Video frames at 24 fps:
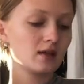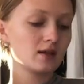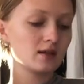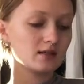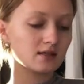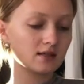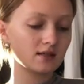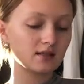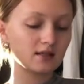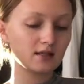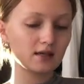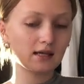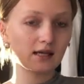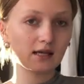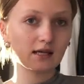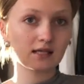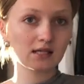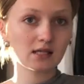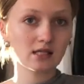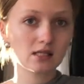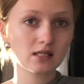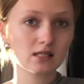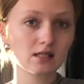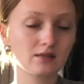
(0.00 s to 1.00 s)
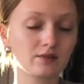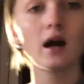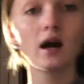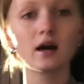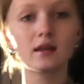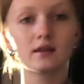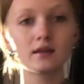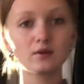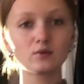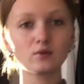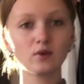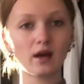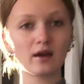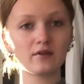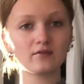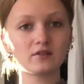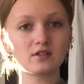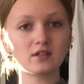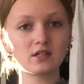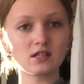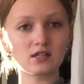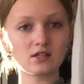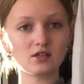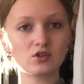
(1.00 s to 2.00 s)
this is a yes and then we have
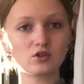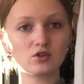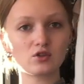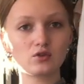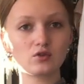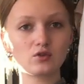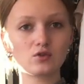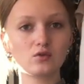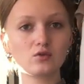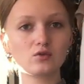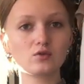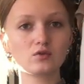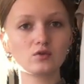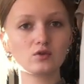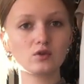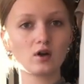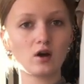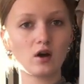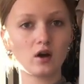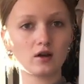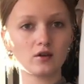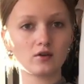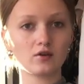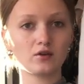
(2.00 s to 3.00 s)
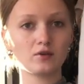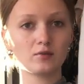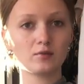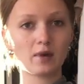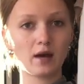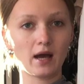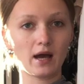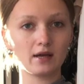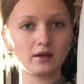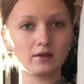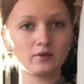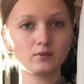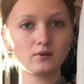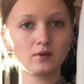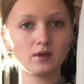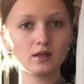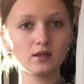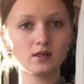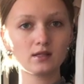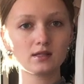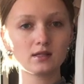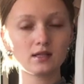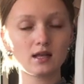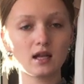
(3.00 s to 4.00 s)
these two colored pattern
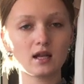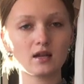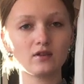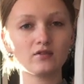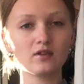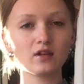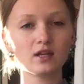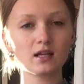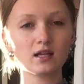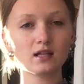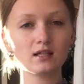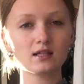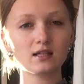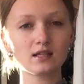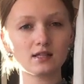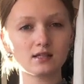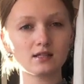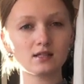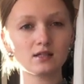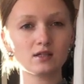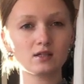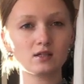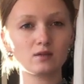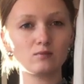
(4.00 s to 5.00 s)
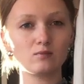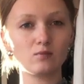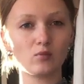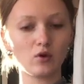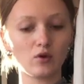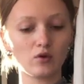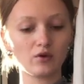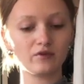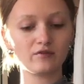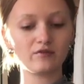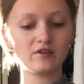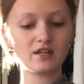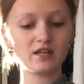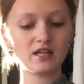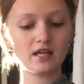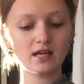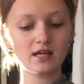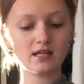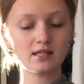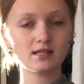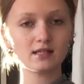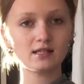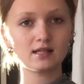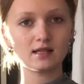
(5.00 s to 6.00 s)
ones and I feel like this is more of a
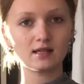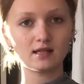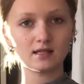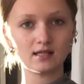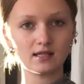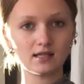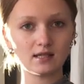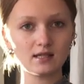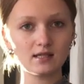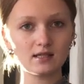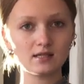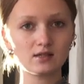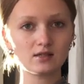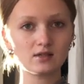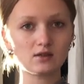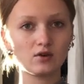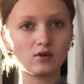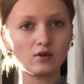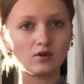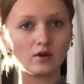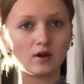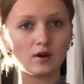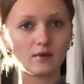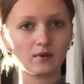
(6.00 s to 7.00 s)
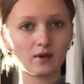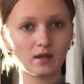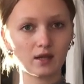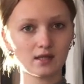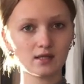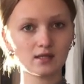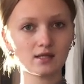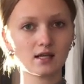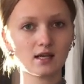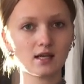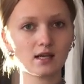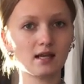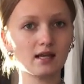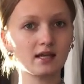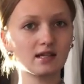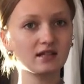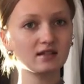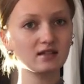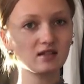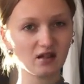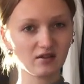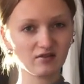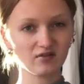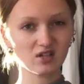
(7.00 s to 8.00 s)
yes than this so I'm gonna say like
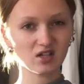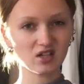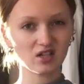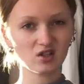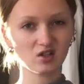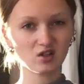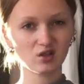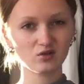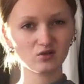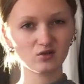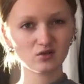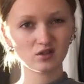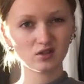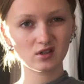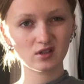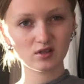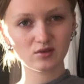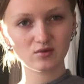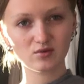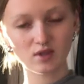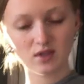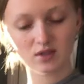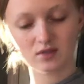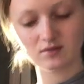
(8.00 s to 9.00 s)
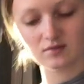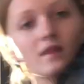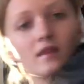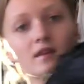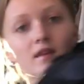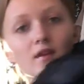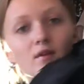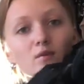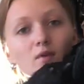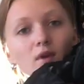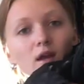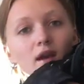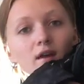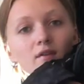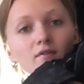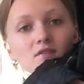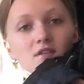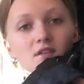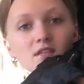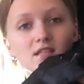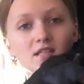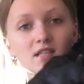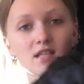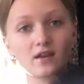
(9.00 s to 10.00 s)
definite no to this one then we have
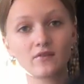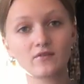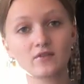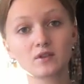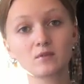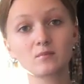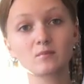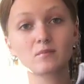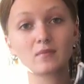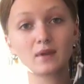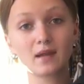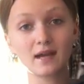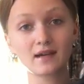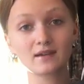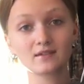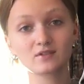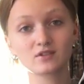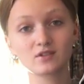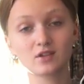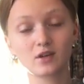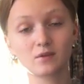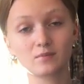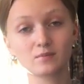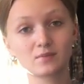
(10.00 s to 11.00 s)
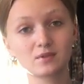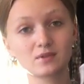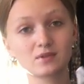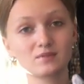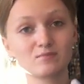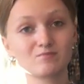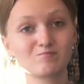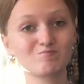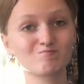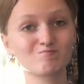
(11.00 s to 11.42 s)
seven black tops